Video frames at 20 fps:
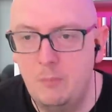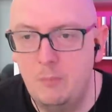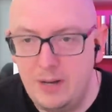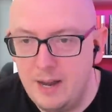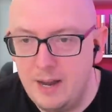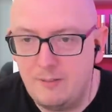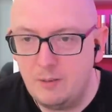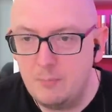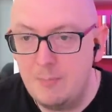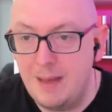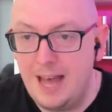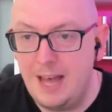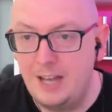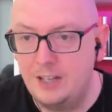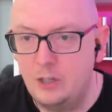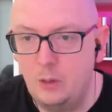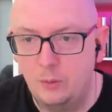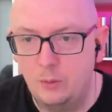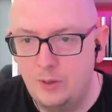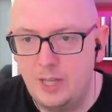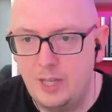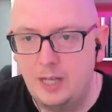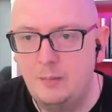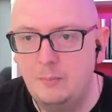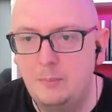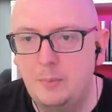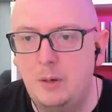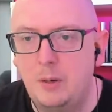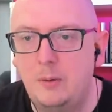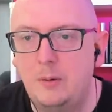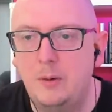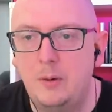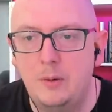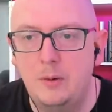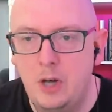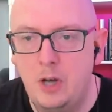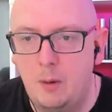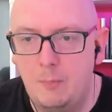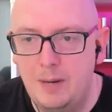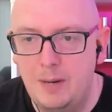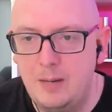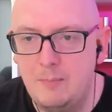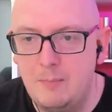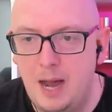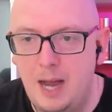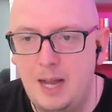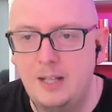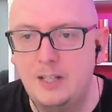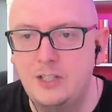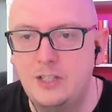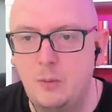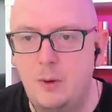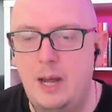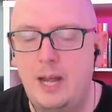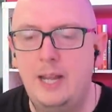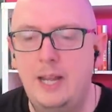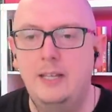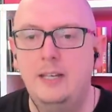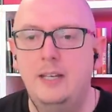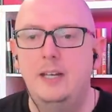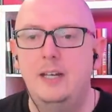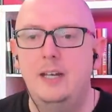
We never met, I don't think, but not many miles away.